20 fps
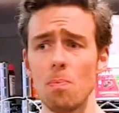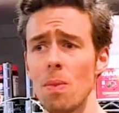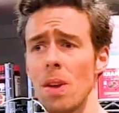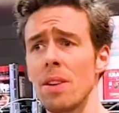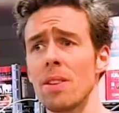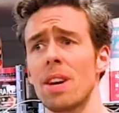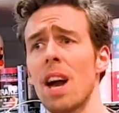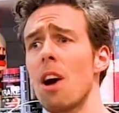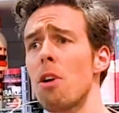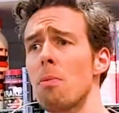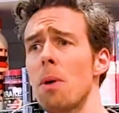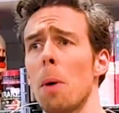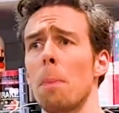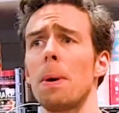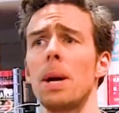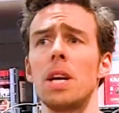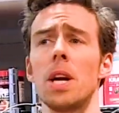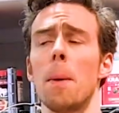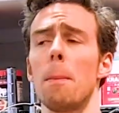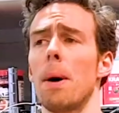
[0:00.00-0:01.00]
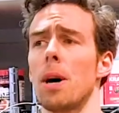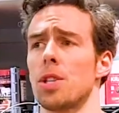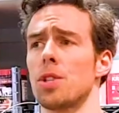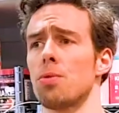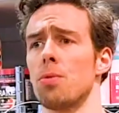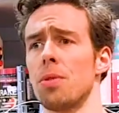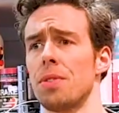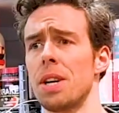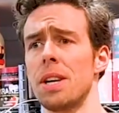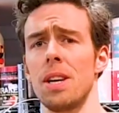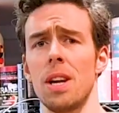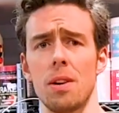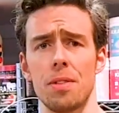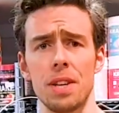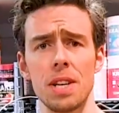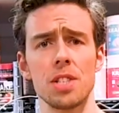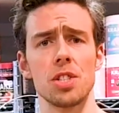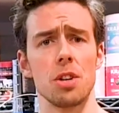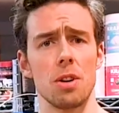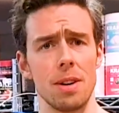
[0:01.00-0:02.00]
caramel peanut butter or
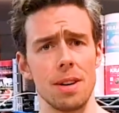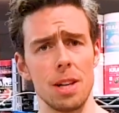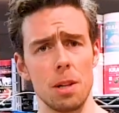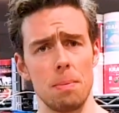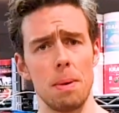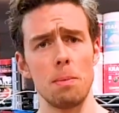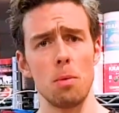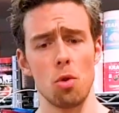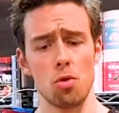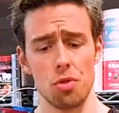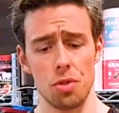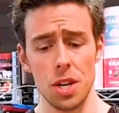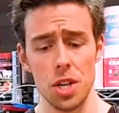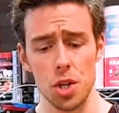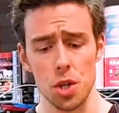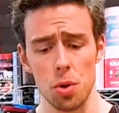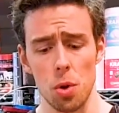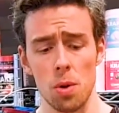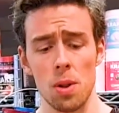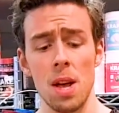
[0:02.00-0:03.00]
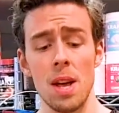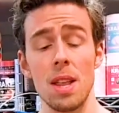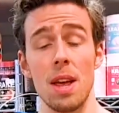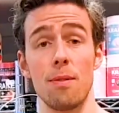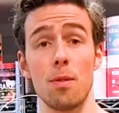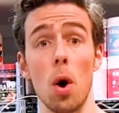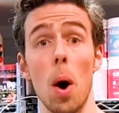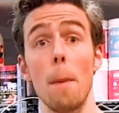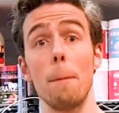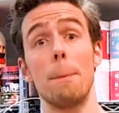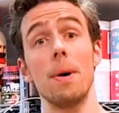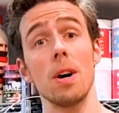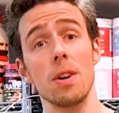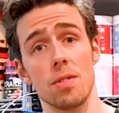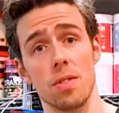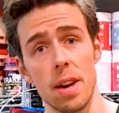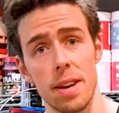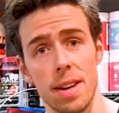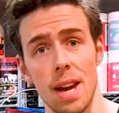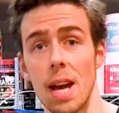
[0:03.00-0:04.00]
things that are a little bit more traditional. They've got a
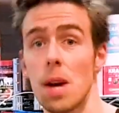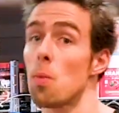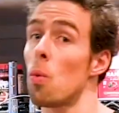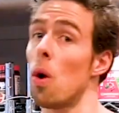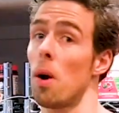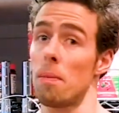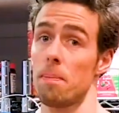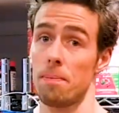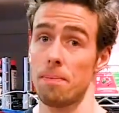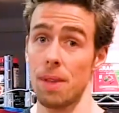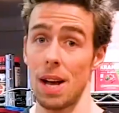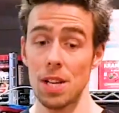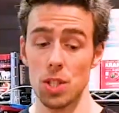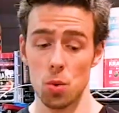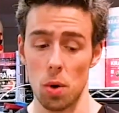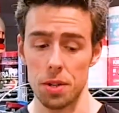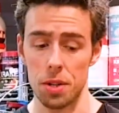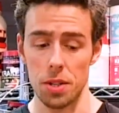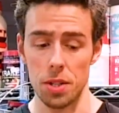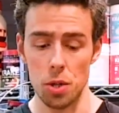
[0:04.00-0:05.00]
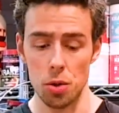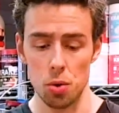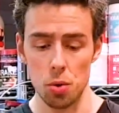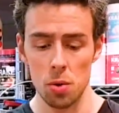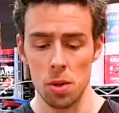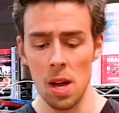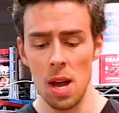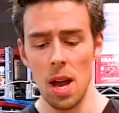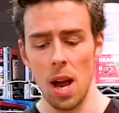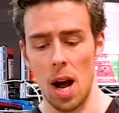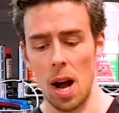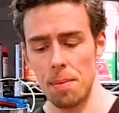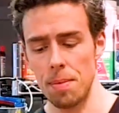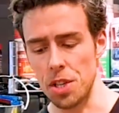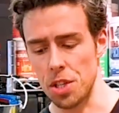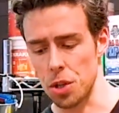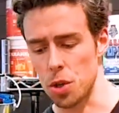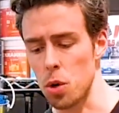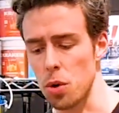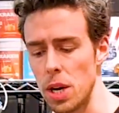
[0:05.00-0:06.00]
birthday cake one. That's quite unusual. There's
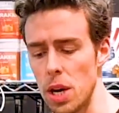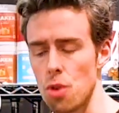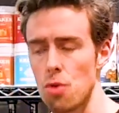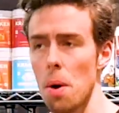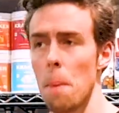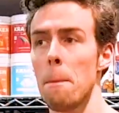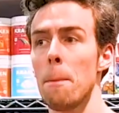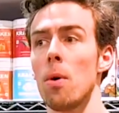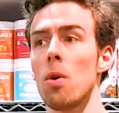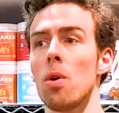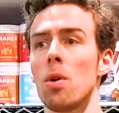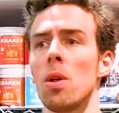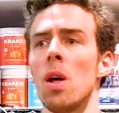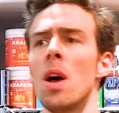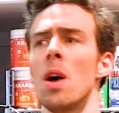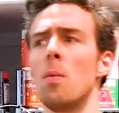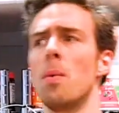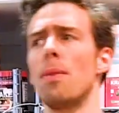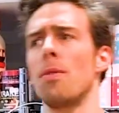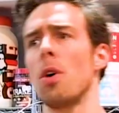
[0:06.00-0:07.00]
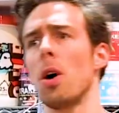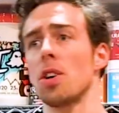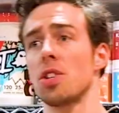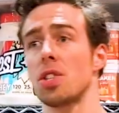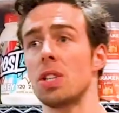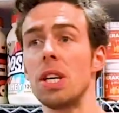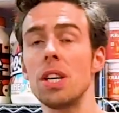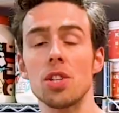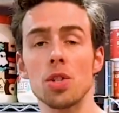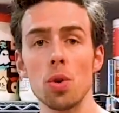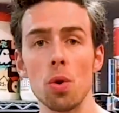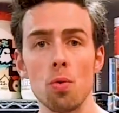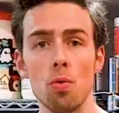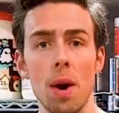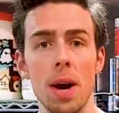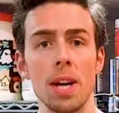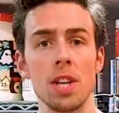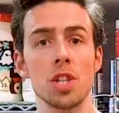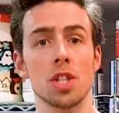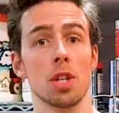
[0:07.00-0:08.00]
a cookie crumble. We've got a seasonal
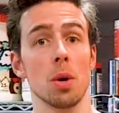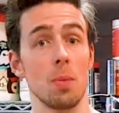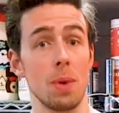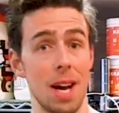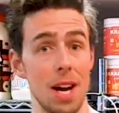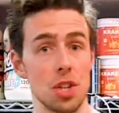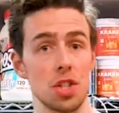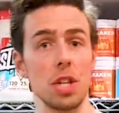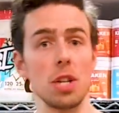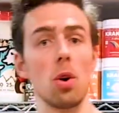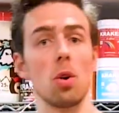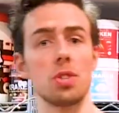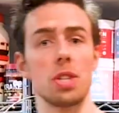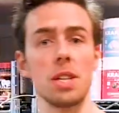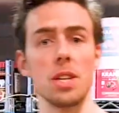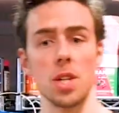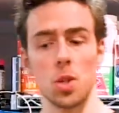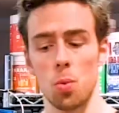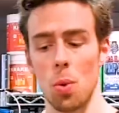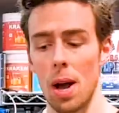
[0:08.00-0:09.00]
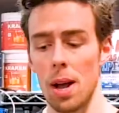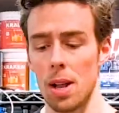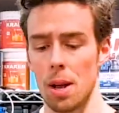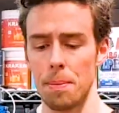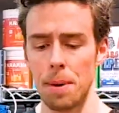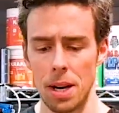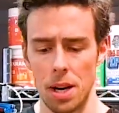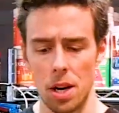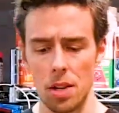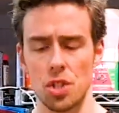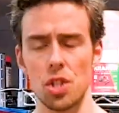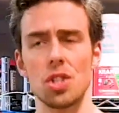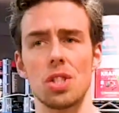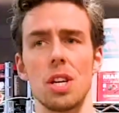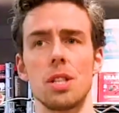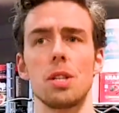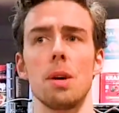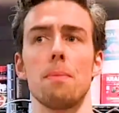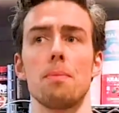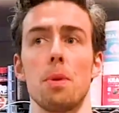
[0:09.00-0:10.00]
range that we actually got in as well. I mean, I should say
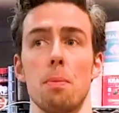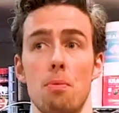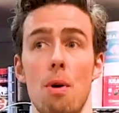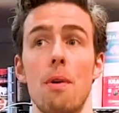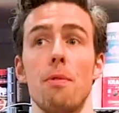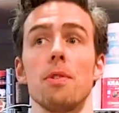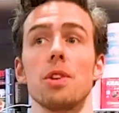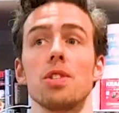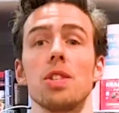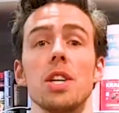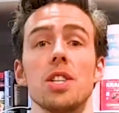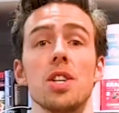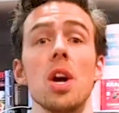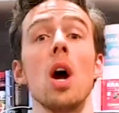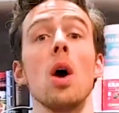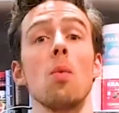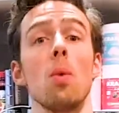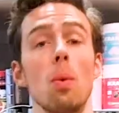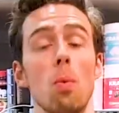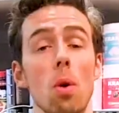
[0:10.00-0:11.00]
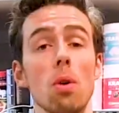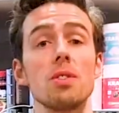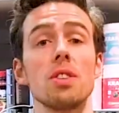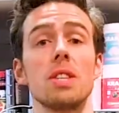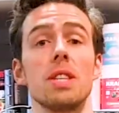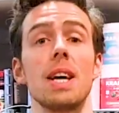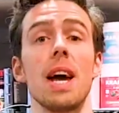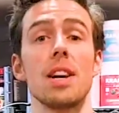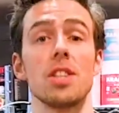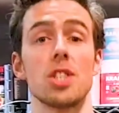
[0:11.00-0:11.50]
to preface this, we wanted to get